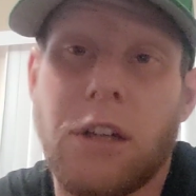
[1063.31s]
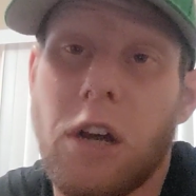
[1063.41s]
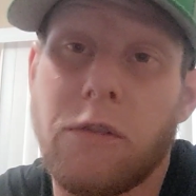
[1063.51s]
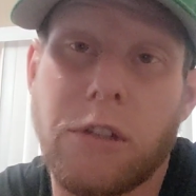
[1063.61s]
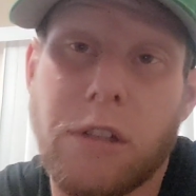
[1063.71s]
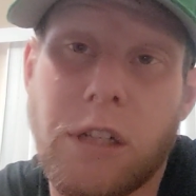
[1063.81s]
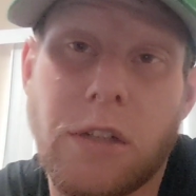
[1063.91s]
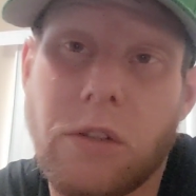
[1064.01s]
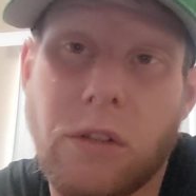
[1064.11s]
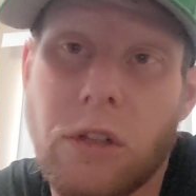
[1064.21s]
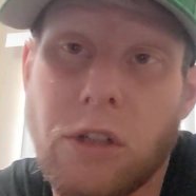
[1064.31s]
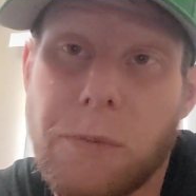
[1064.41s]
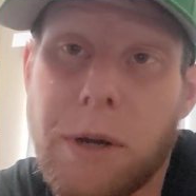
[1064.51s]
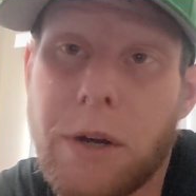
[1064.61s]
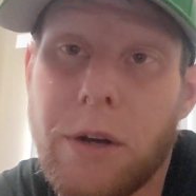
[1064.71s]
coverage skills are
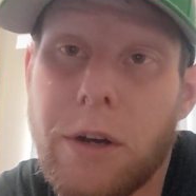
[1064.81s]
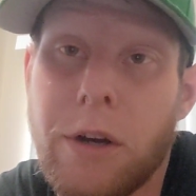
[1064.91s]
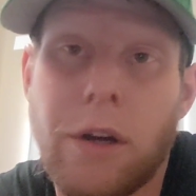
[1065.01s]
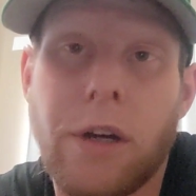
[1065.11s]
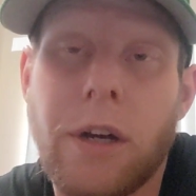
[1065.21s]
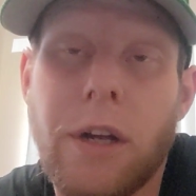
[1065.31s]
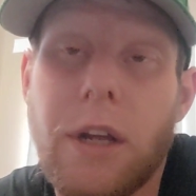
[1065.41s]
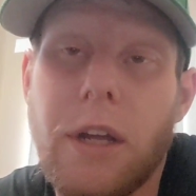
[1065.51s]
superior and